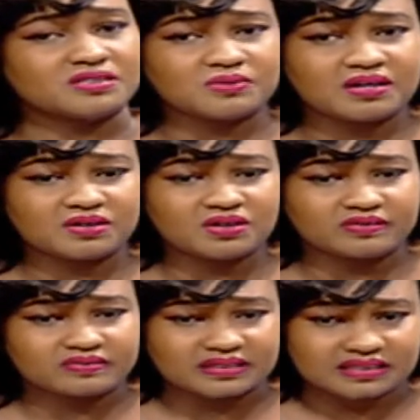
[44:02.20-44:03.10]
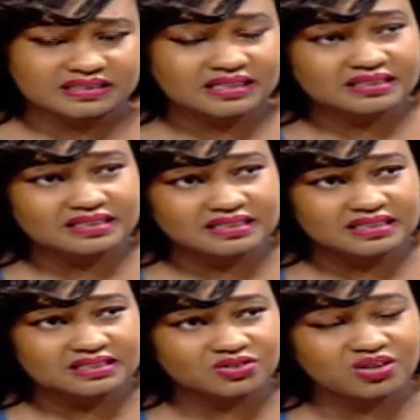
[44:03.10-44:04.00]
is one of the sectors
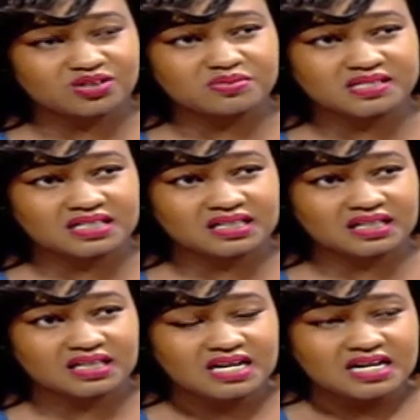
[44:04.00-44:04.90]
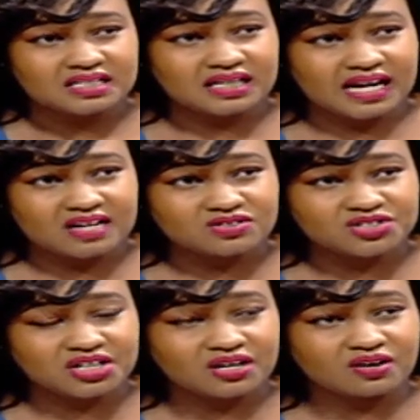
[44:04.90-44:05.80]
that is going to be taking mm-hmm. the lion's
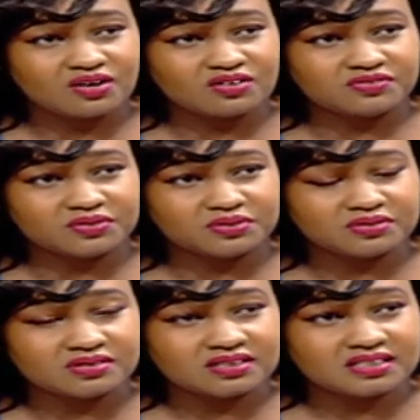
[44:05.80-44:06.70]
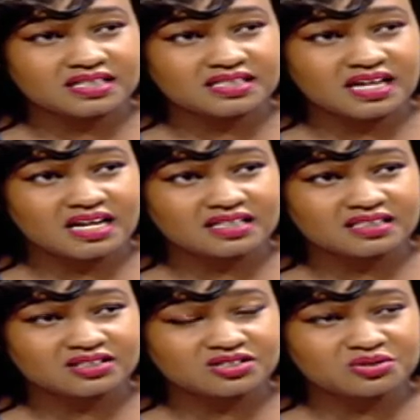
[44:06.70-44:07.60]
share of Ukur's
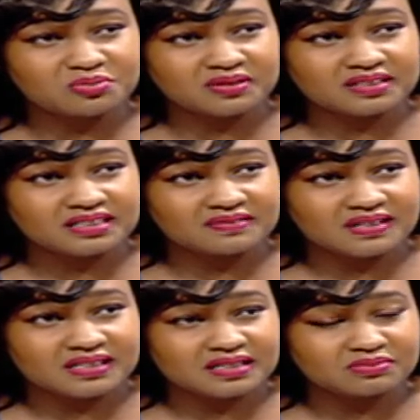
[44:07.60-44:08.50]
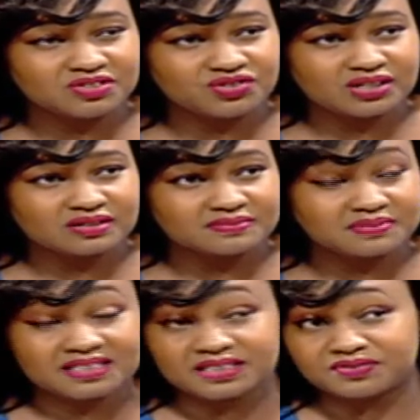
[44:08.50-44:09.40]
Yatani's 2.7 trillion
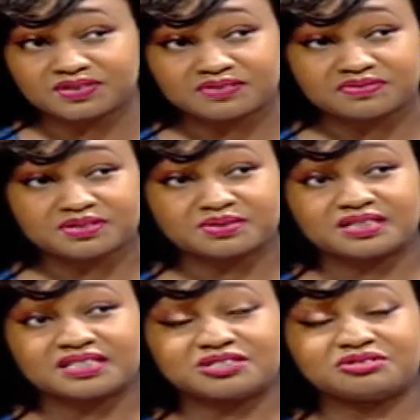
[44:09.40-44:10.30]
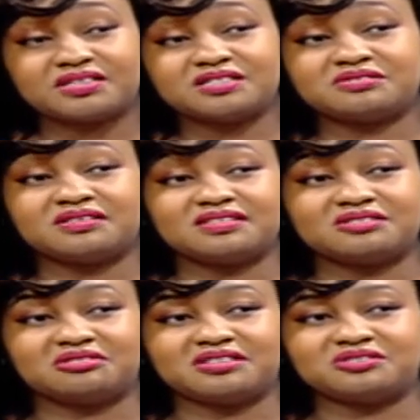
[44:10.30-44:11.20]
budget for the fiscal year
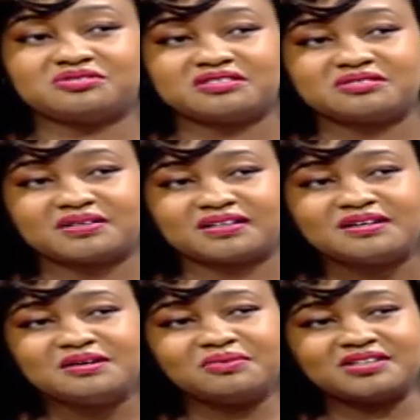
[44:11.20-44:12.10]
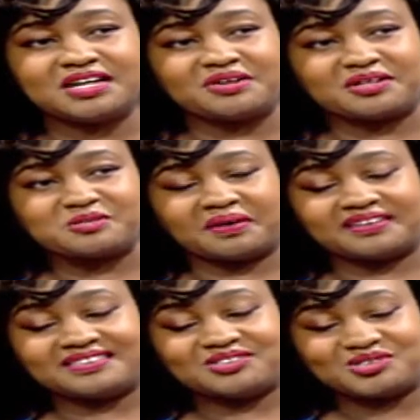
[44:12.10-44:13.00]
2020-2021. What are your
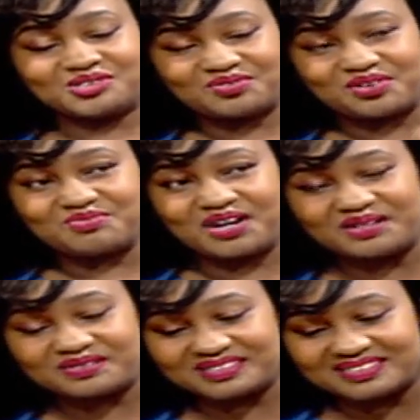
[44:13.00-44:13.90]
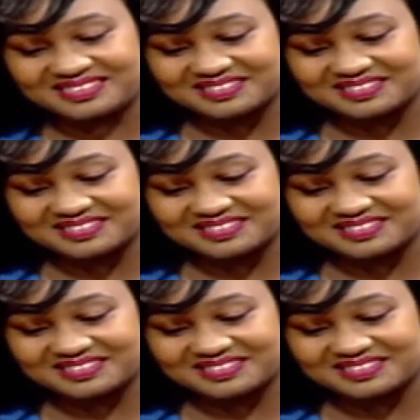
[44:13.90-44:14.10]
expectations from where you sit?